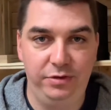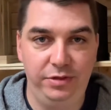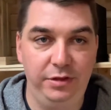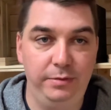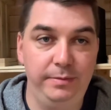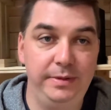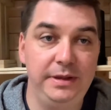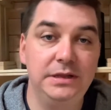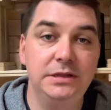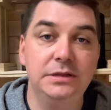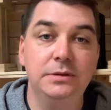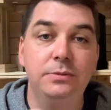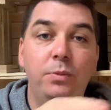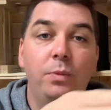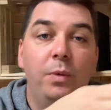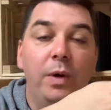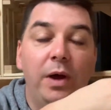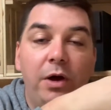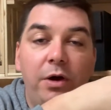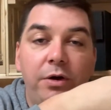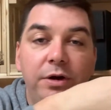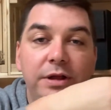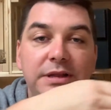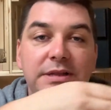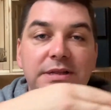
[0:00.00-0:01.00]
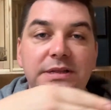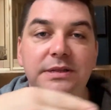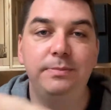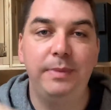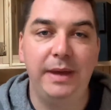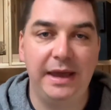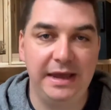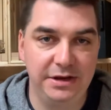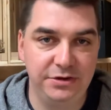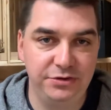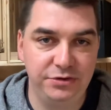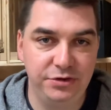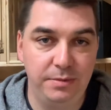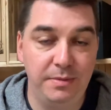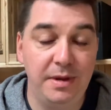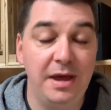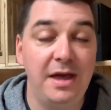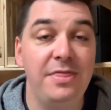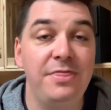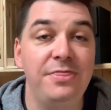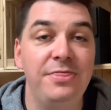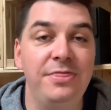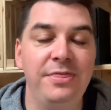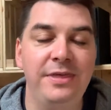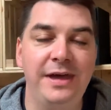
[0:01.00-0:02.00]
They'll be somewhere on a spectrum,
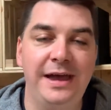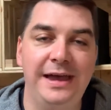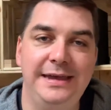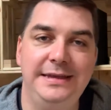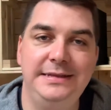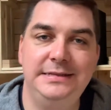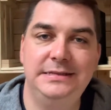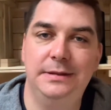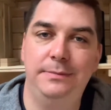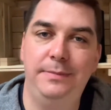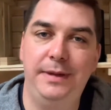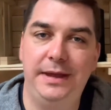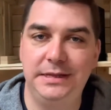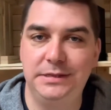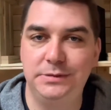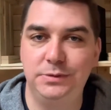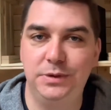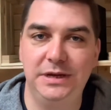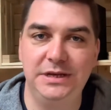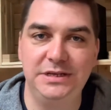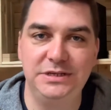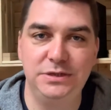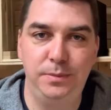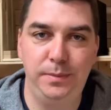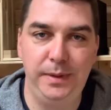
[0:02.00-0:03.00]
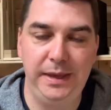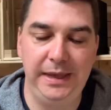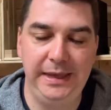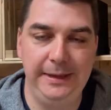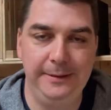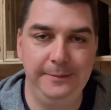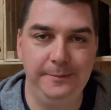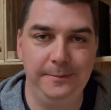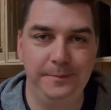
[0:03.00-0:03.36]
and that is the best way to be.